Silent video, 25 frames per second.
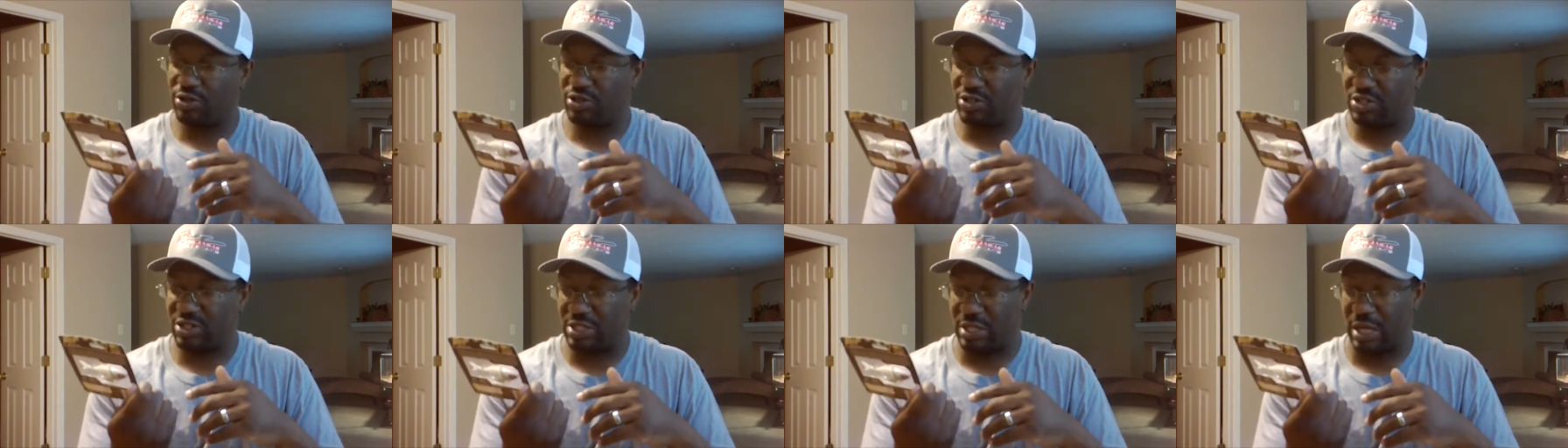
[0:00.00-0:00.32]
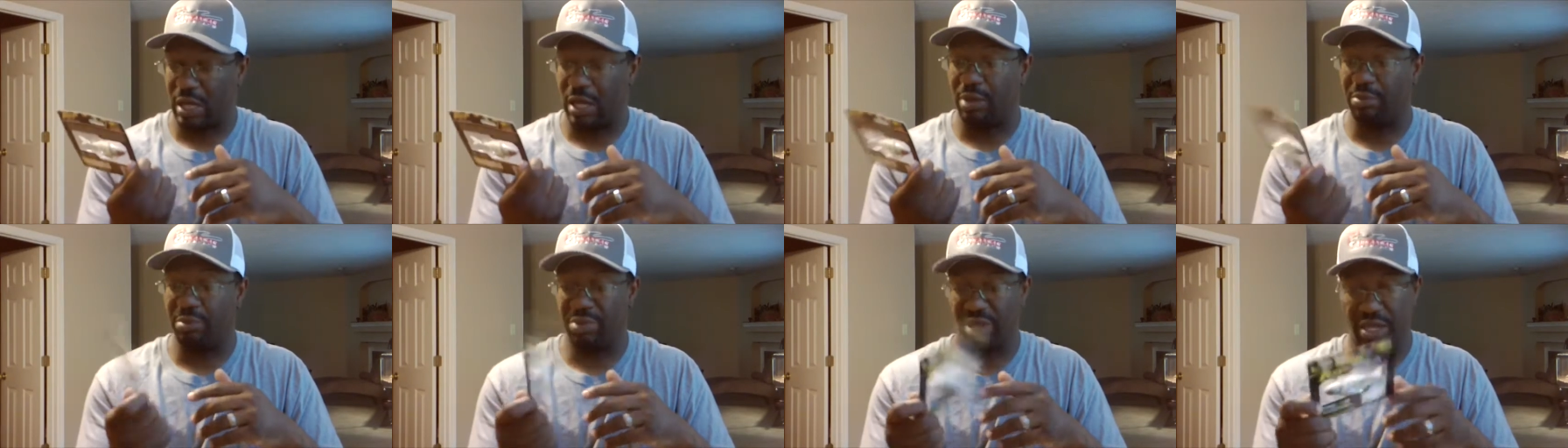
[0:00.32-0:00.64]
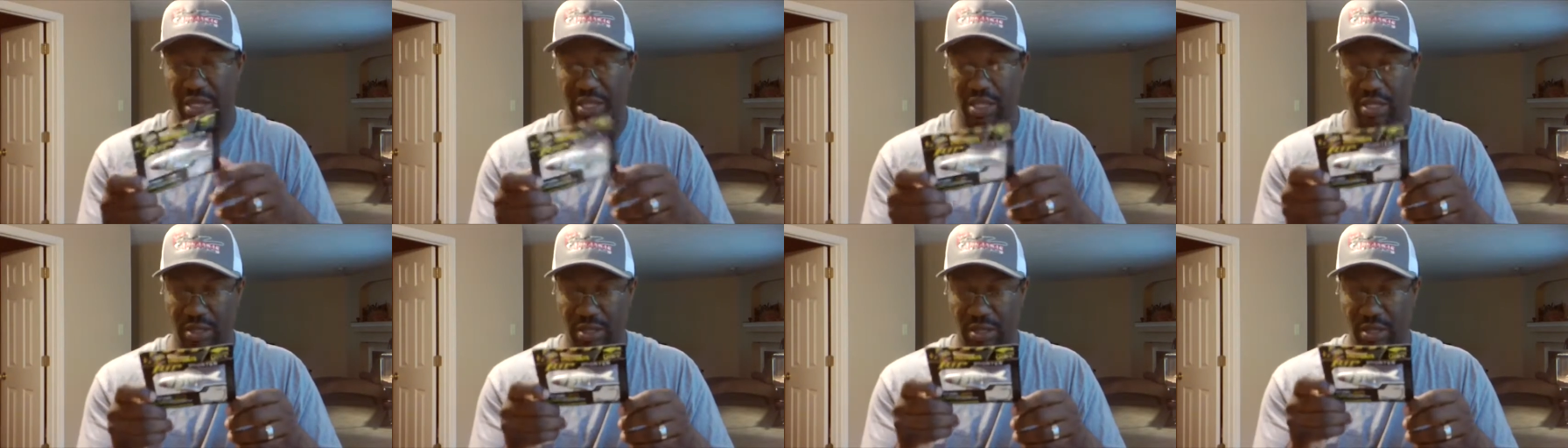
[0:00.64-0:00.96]
zombie
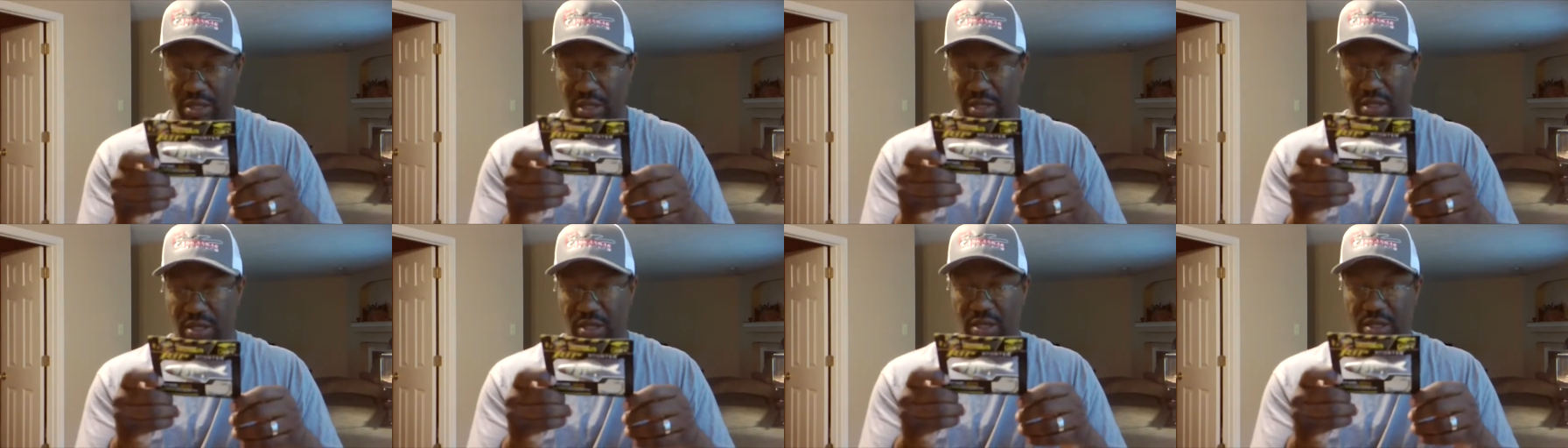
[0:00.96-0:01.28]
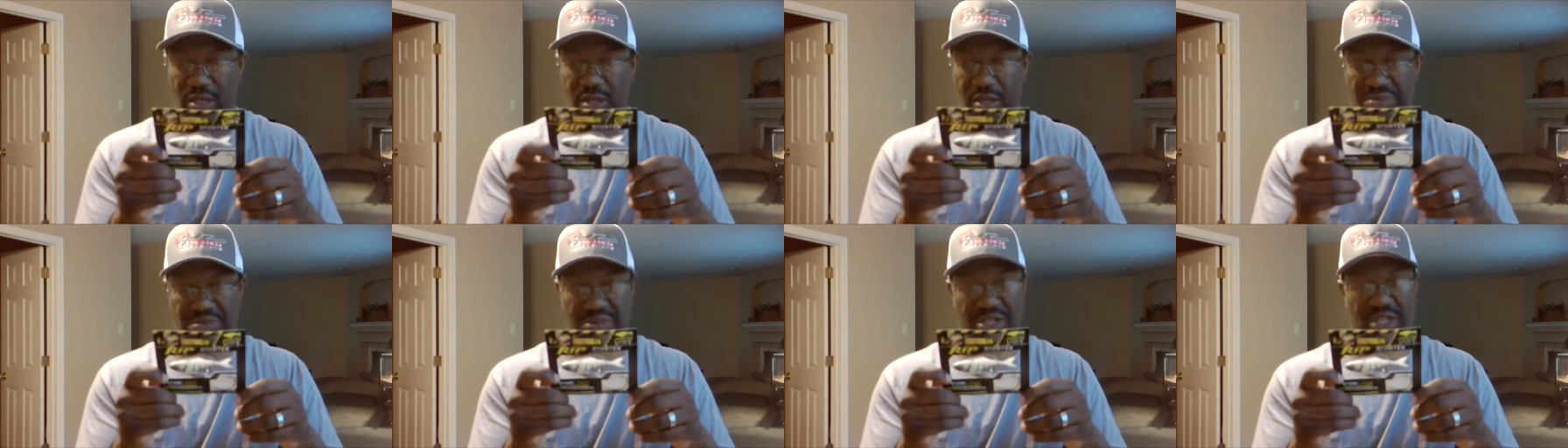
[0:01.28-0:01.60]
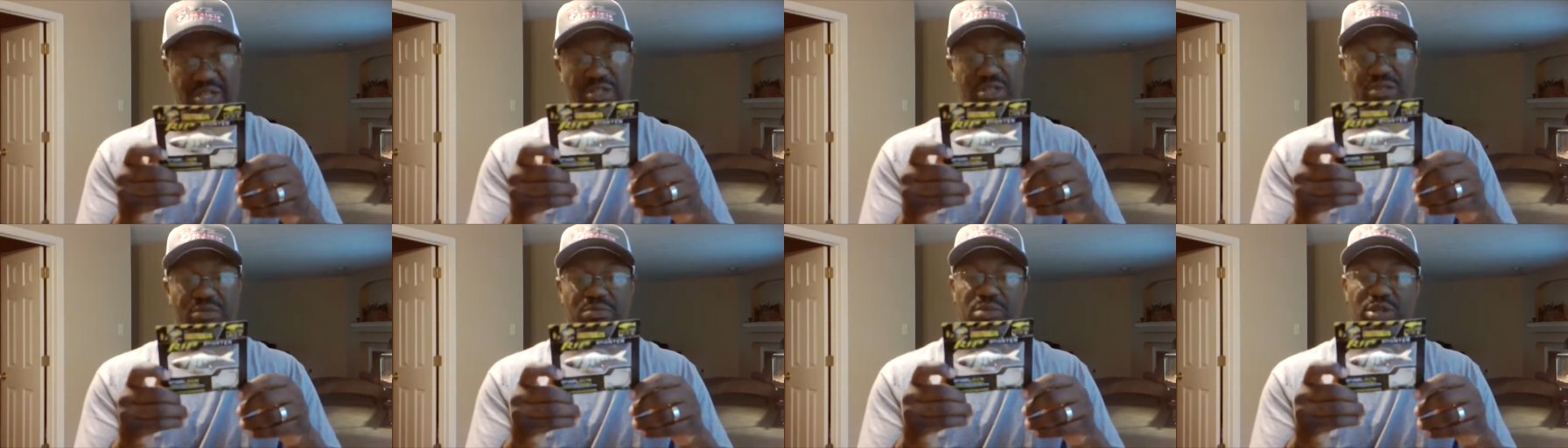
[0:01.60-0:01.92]
I'm
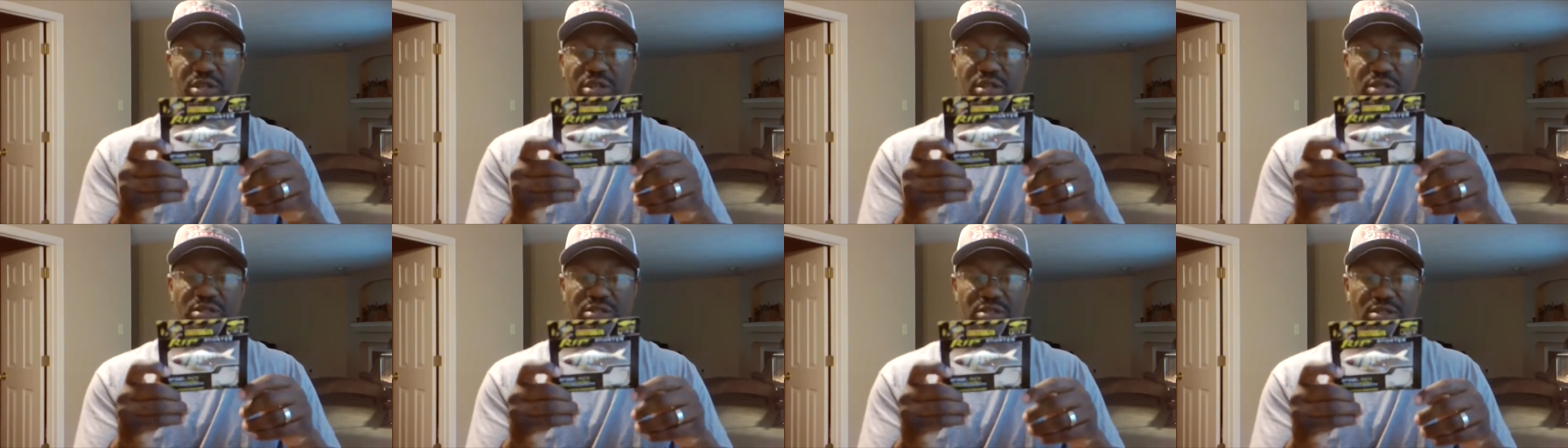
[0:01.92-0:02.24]
guessing because of